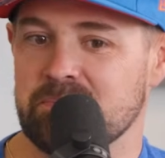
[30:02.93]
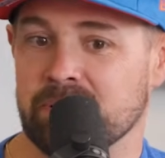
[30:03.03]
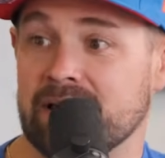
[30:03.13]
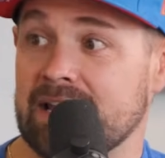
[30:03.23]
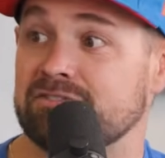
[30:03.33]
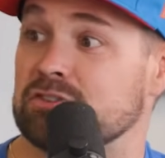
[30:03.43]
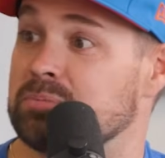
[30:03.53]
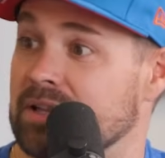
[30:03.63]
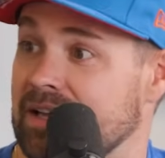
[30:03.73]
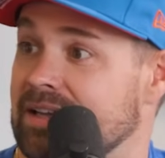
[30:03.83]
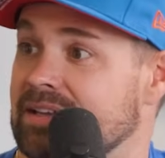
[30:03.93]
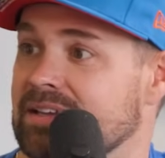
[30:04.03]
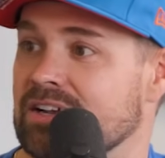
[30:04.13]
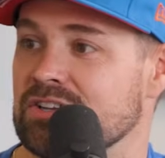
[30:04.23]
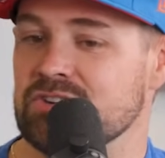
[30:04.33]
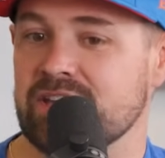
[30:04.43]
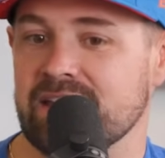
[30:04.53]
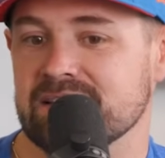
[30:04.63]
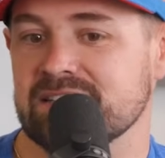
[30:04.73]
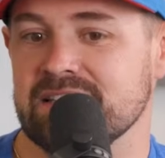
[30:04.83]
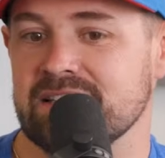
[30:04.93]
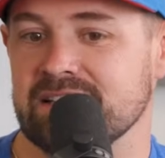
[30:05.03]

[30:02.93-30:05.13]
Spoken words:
play after play. You can't see